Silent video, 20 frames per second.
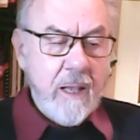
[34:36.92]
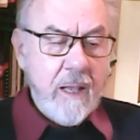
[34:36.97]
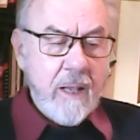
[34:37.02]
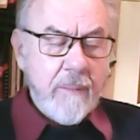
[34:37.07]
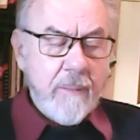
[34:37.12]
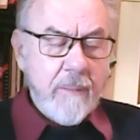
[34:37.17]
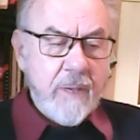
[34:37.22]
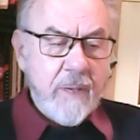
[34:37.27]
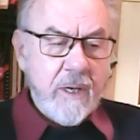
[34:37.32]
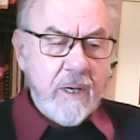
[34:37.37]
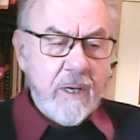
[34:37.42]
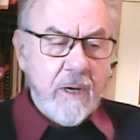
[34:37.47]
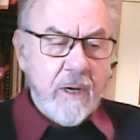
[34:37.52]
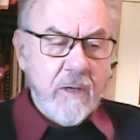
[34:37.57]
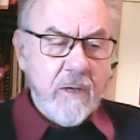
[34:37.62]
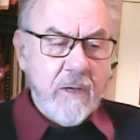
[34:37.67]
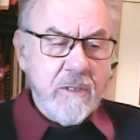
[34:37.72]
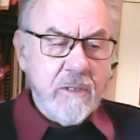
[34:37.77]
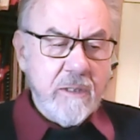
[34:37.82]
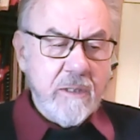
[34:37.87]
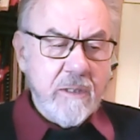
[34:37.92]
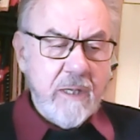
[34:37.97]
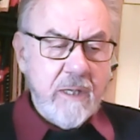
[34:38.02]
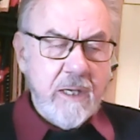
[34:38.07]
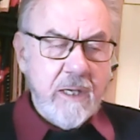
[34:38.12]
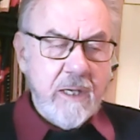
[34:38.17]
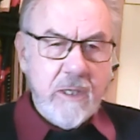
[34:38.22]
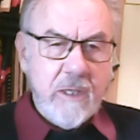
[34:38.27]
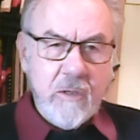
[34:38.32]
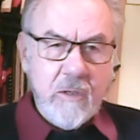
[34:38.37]
because
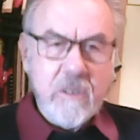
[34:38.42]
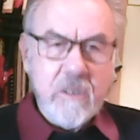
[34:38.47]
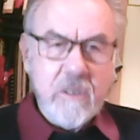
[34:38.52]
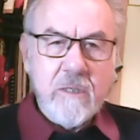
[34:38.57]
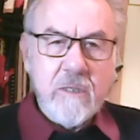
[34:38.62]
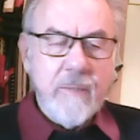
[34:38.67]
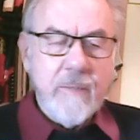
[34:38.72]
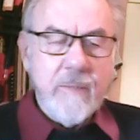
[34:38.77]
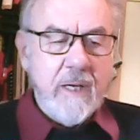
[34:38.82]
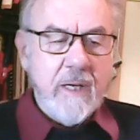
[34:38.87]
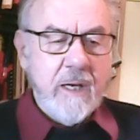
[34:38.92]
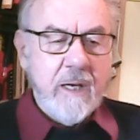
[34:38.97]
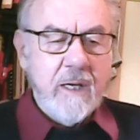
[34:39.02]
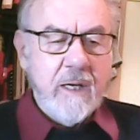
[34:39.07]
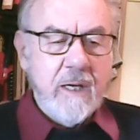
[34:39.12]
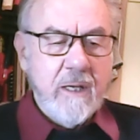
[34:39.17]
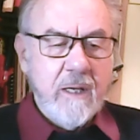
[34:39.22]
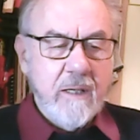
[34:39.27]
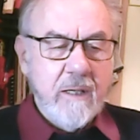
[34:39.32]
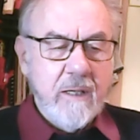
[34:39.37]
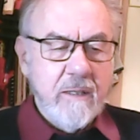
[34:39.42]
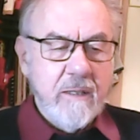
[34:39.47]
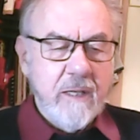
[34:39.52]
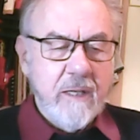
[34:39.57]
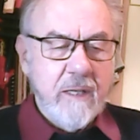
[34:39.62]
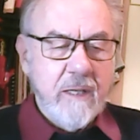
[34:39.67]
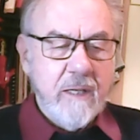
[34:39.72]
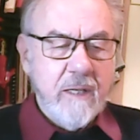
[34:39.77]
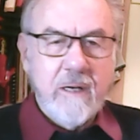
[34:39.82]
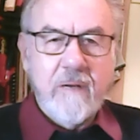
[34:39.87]
it used to be
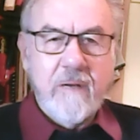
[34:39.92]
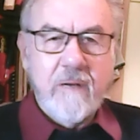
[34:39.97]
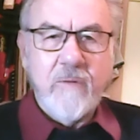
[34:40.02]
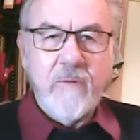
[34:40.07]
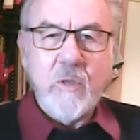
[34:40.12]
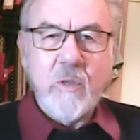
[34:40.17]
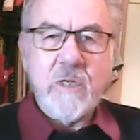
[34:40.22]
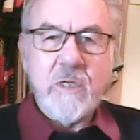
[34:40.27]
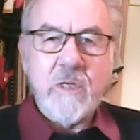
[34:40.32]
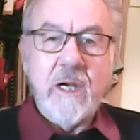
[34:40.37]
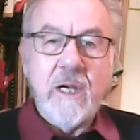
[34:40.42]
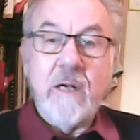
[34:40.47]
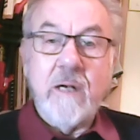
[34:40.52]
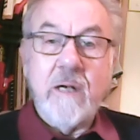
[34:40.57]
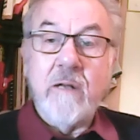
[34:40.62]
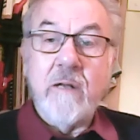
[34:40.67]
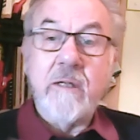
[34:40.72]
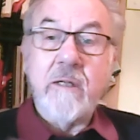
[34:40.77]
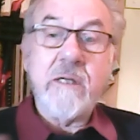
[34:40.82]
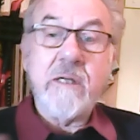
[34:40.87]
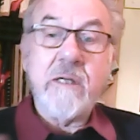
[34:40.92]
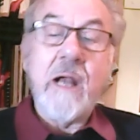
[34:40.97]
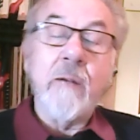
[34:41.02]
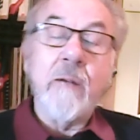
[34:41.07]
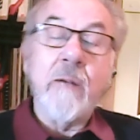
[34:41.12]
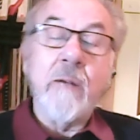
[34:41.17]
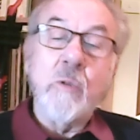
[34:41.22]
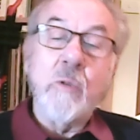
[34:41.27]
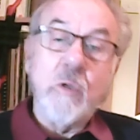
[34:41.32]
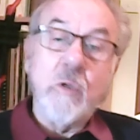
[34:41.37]
that if you said this
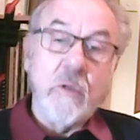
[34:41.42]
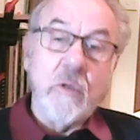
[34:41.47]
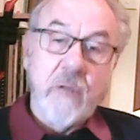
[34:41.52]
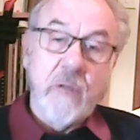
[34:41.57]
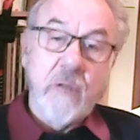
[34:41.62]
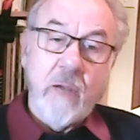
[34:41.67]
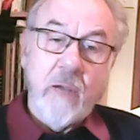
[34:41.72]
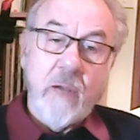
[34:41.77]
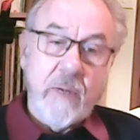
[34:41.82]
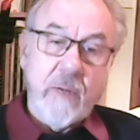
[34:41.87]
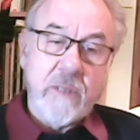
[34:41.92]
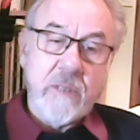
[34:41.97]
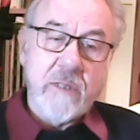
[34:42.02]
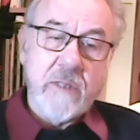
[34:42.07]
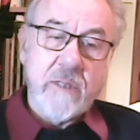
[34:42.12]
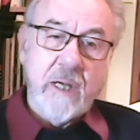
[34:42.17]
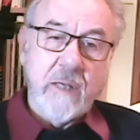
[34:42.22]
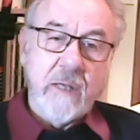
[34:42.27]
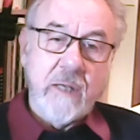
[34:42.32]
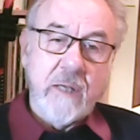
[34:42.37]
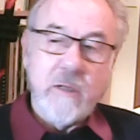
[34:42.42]
animal could go extinct,